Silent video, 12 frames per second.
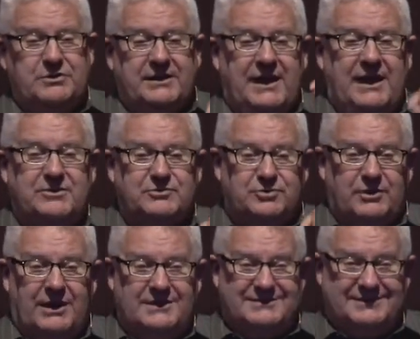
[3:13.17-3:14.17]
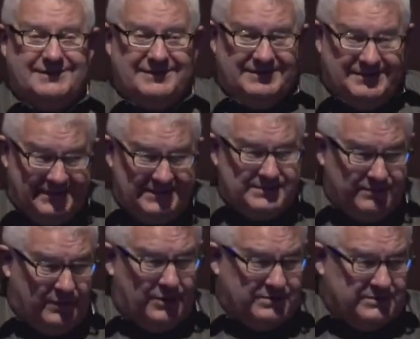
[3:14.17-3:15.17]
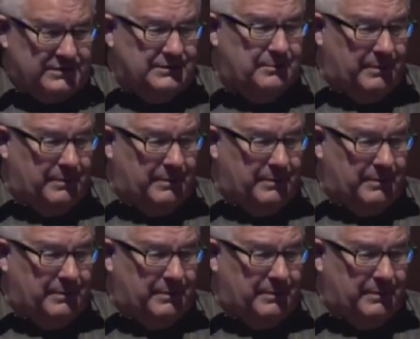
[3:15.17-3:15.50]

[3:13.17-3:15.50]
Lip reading: can't trust this verse in the